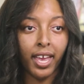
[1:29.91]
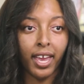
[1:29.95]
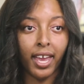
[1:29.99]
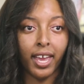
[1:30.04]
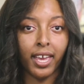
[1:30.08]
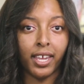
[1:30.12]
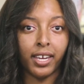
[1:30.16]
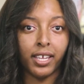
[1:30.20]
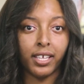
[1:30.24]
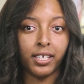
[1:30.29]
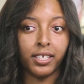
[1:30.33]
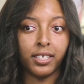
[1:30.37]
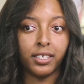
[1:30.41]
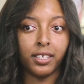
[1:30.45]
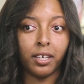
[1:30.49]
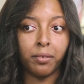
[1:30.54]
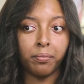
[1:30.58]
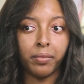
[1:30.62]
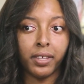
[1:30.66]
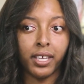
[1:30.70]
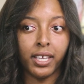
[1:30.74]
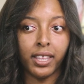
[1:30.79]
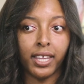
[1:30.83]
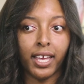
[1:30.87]
and it's
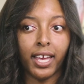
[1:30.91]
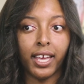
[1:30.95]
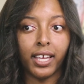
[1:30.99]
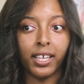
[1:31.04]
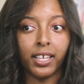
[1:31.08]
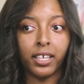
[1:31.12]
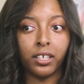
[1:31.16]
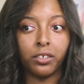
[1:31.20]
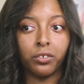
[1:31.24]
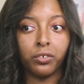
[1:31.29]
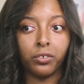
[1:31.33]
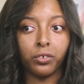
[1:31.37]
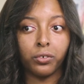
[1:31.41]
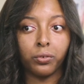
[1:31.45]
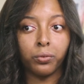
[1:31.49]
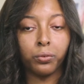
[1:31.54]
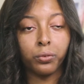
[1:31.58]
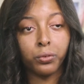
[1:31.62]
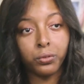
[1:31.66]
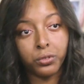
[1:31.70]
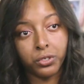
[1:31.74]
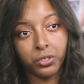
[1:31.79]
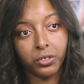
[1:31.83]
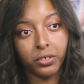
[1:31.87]
something that is
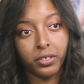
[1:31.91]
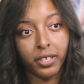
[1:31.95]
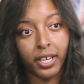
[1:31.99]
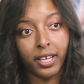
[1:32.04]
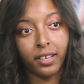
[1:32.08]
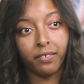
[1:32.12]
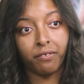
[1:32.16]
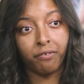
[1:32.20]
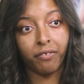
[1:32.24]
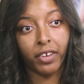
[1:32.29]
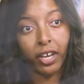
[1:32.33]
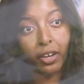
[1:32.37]
crucial and